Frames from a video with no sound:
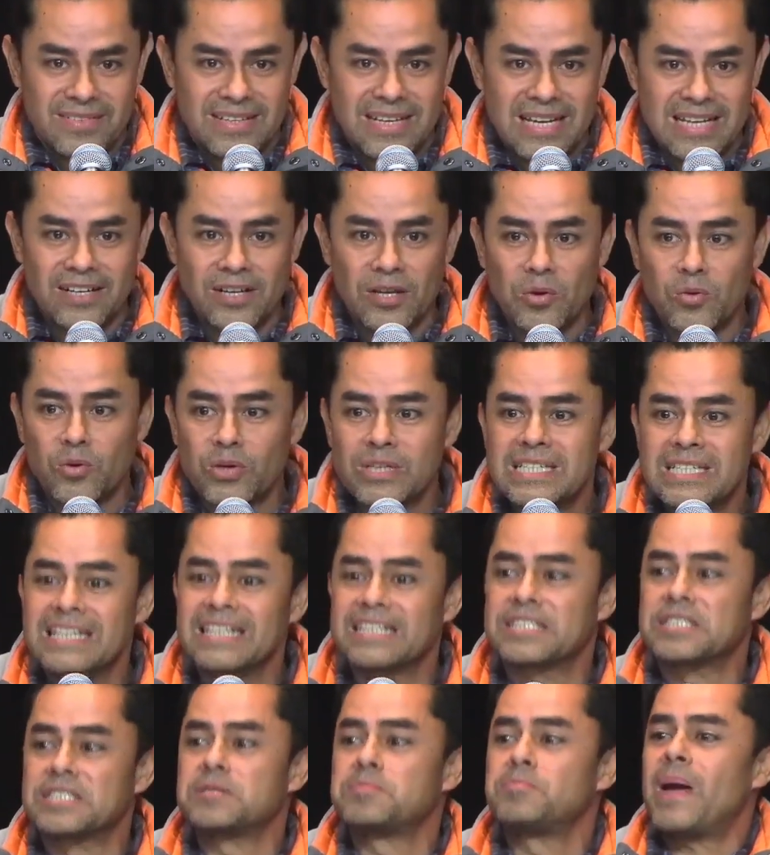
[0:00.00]
In other words, he
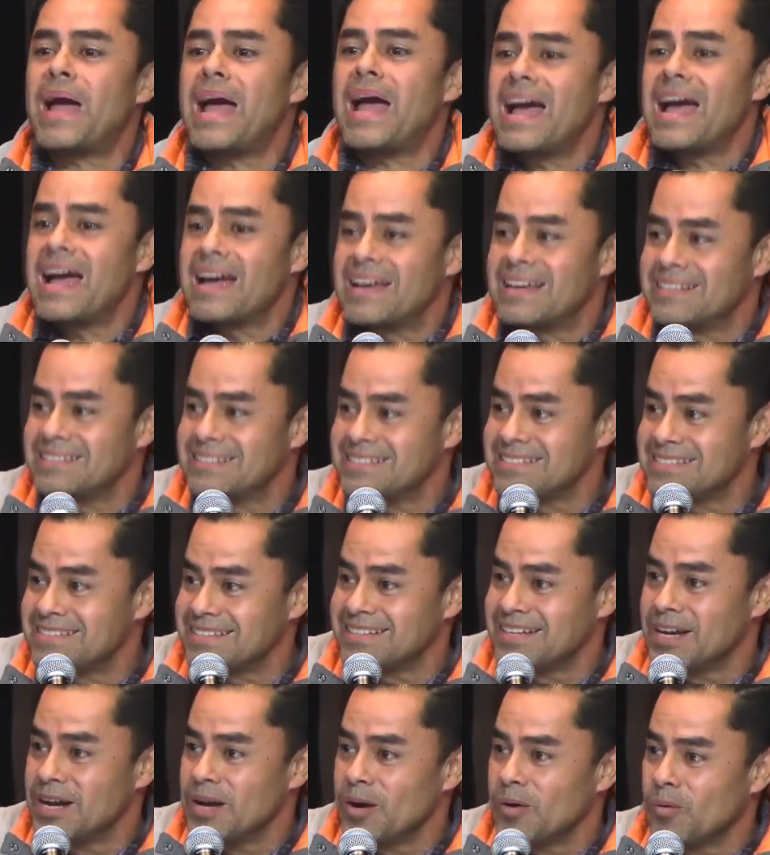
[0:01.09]
expands
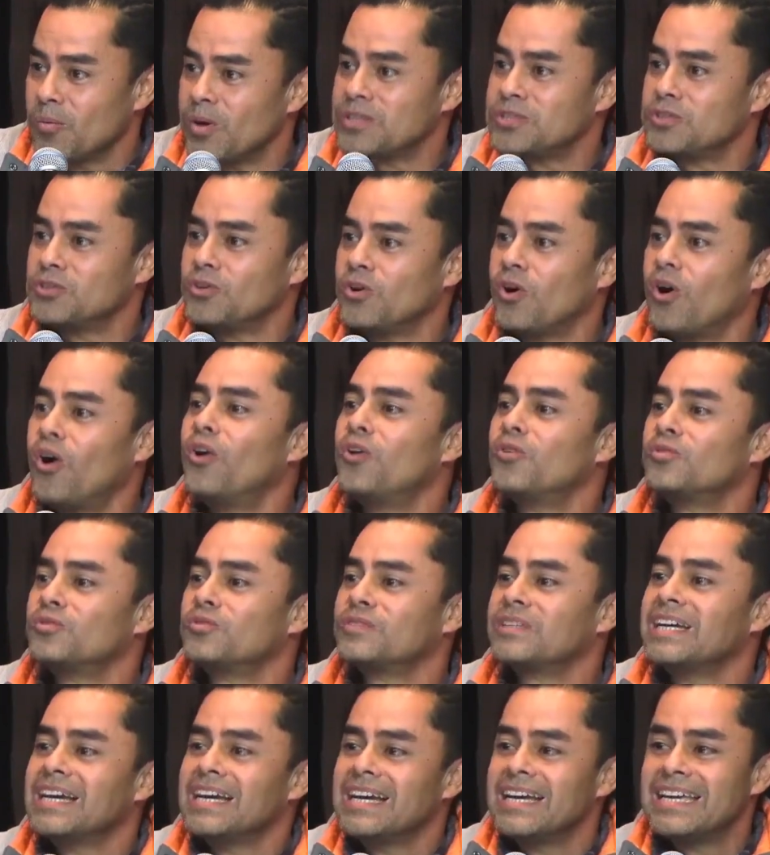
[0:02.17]
what you
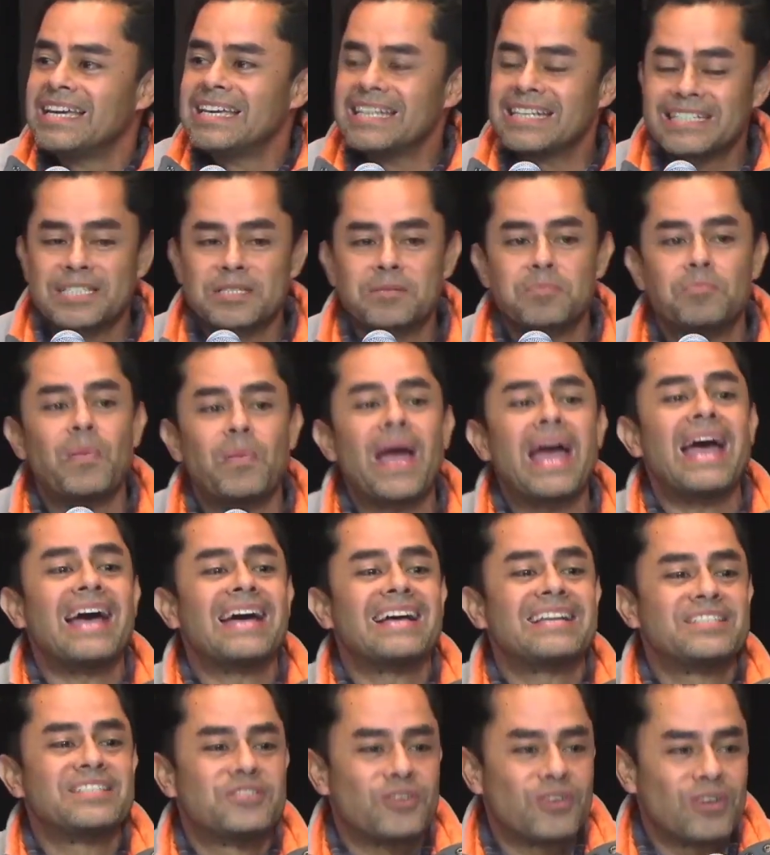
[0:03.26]
own. He
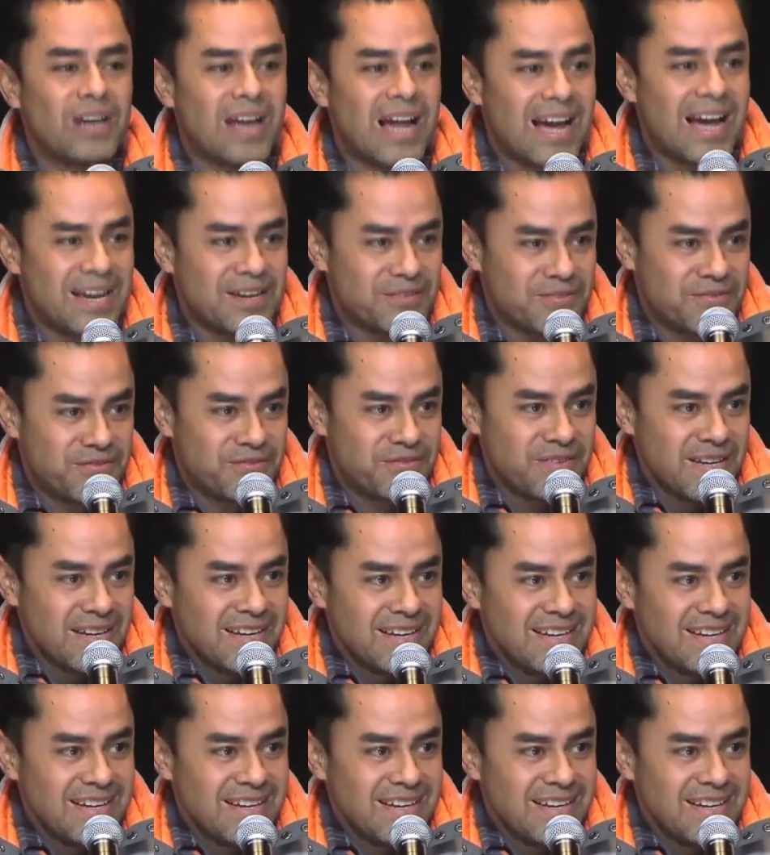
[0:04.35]
expands your life.